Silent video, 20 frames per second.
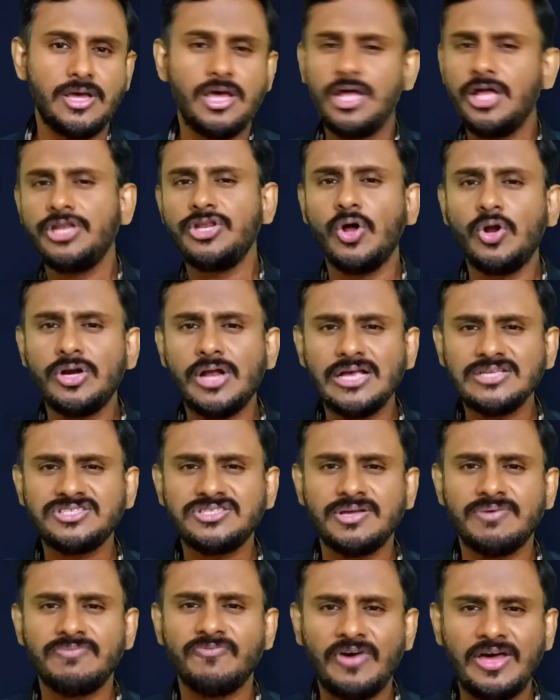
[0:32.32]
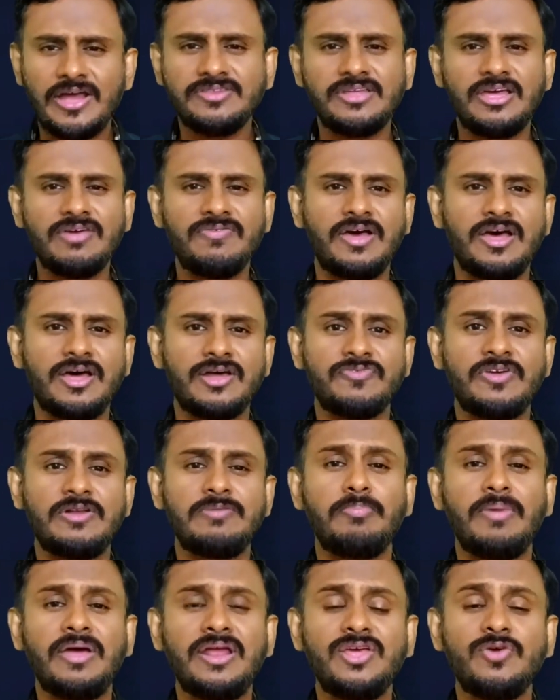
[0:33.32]
Don't ask them where they were when
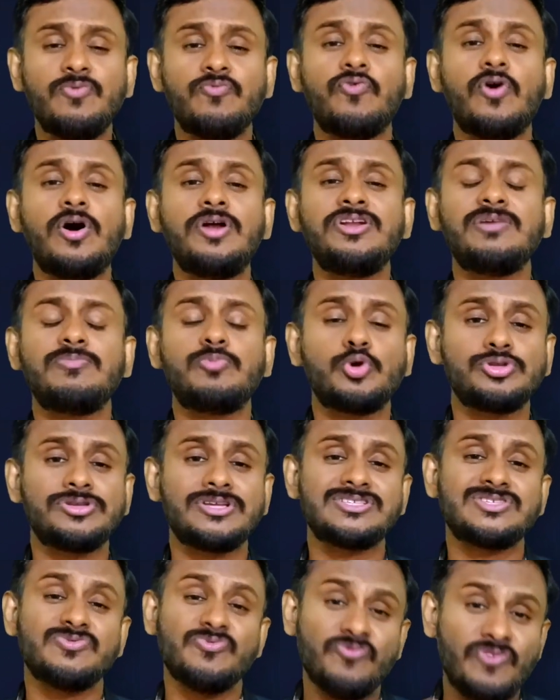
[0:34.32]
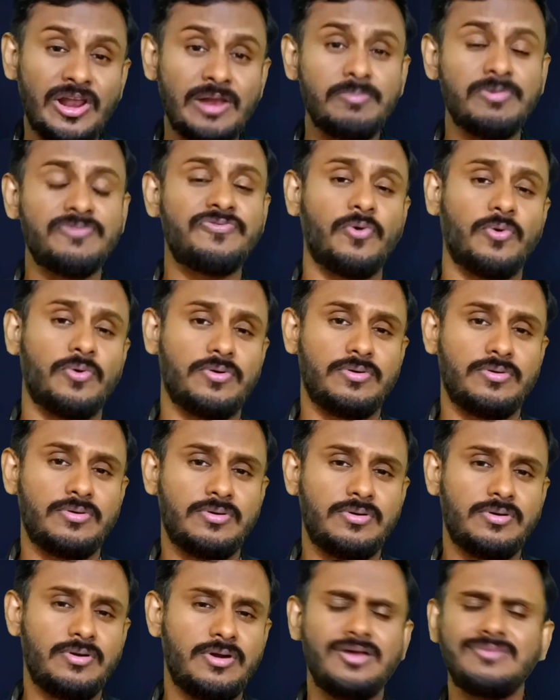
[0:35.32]
many warned about this well before.
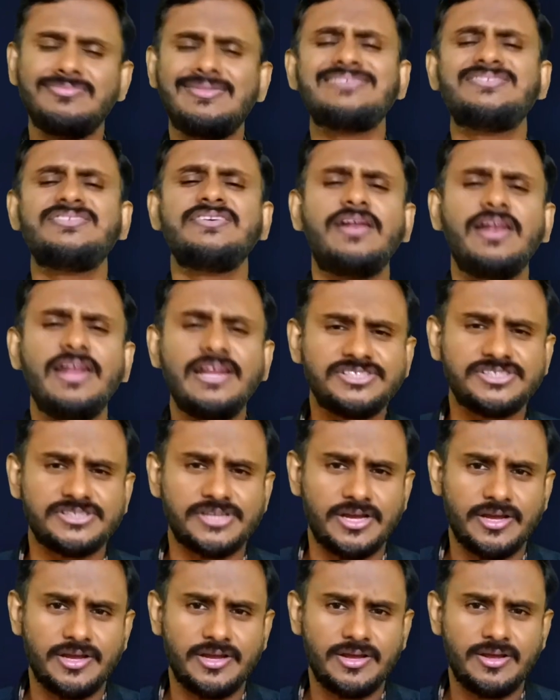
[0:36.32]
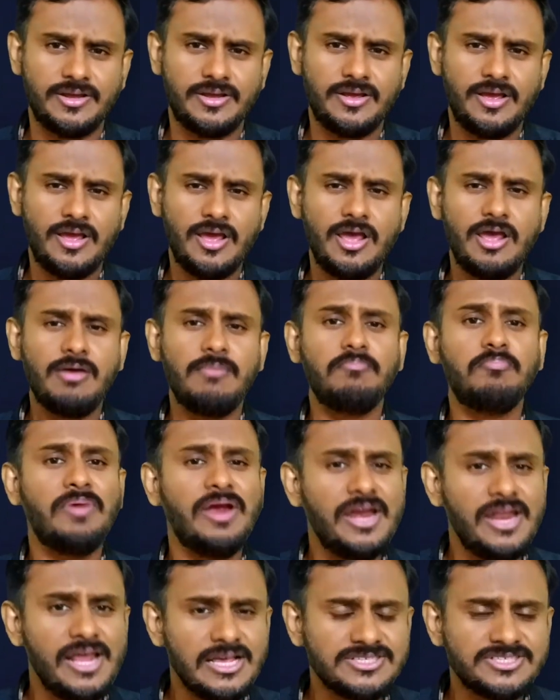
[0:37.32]
That's a cliche.
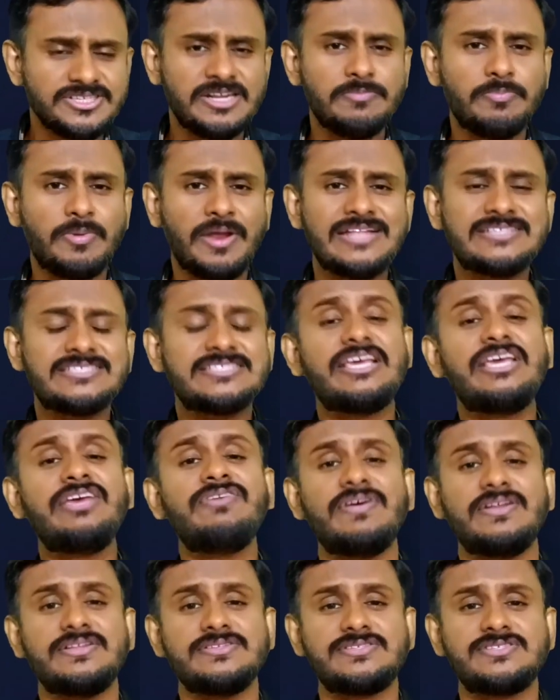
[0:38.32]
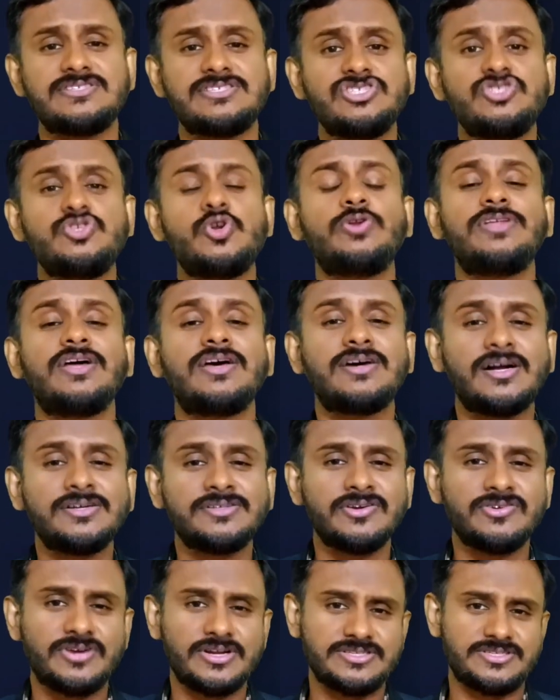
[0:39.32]
Media celebrates events, not the
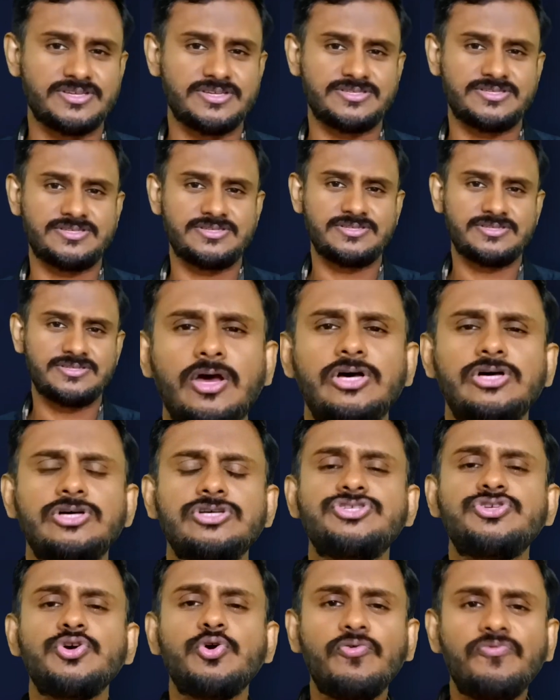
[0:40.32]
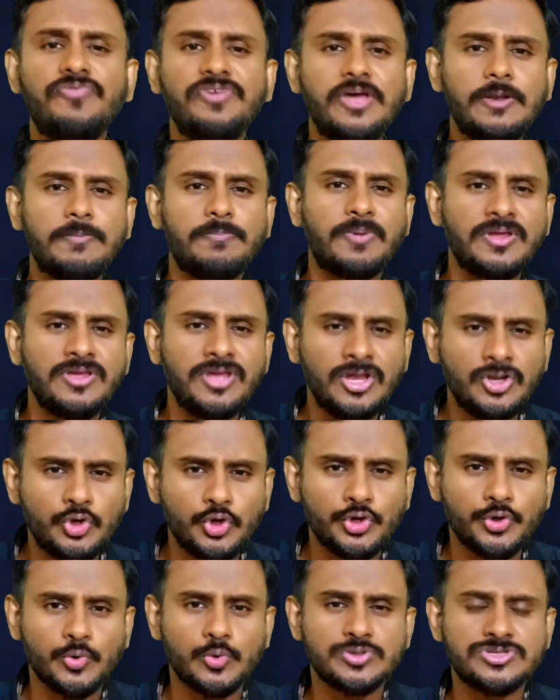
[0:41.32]
curtain raises. So we are bringing to
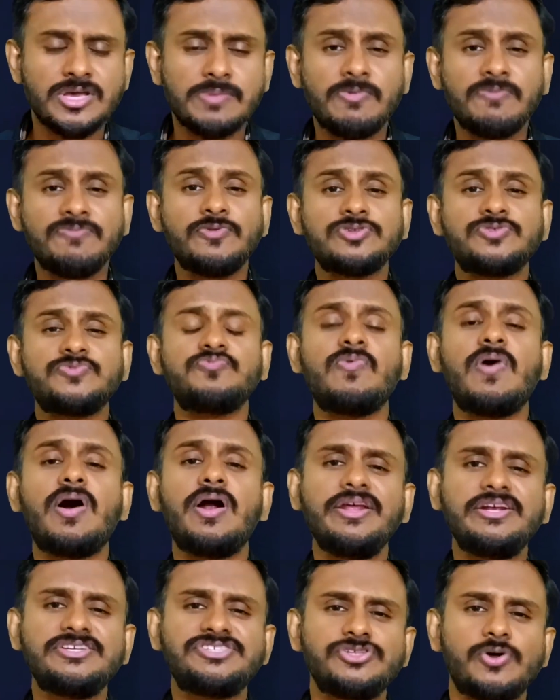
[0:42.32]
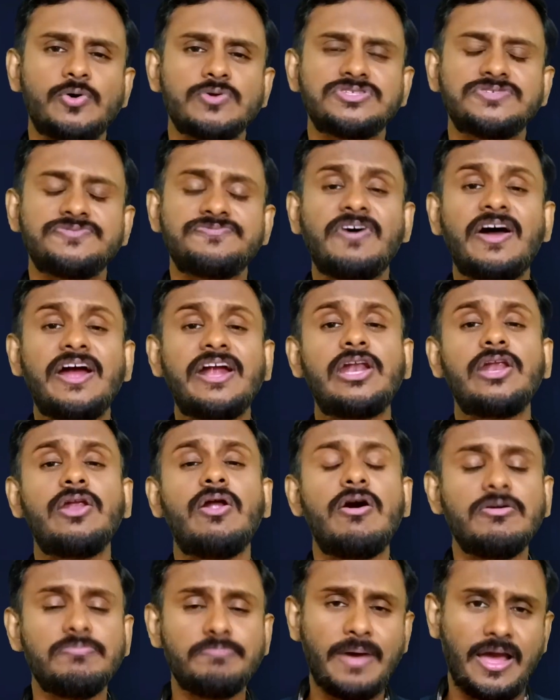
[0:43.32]
you some of those warning shots fired
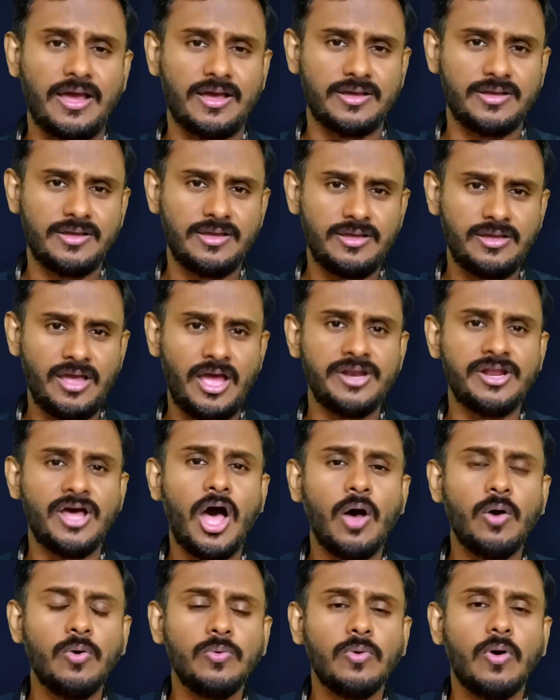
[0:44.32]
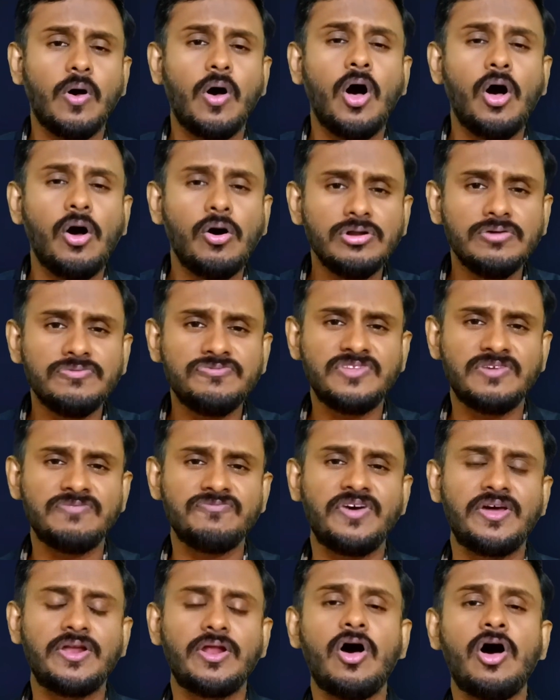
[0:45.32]
long back and how all of them
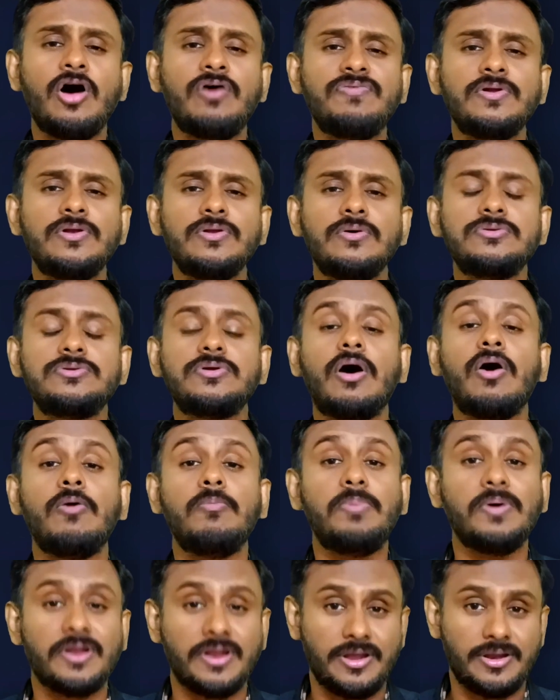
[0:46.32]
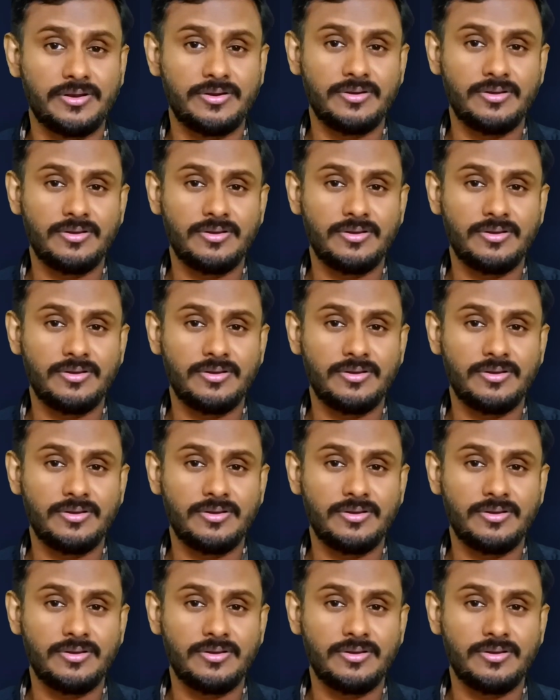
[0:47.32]
were overlooked or buried.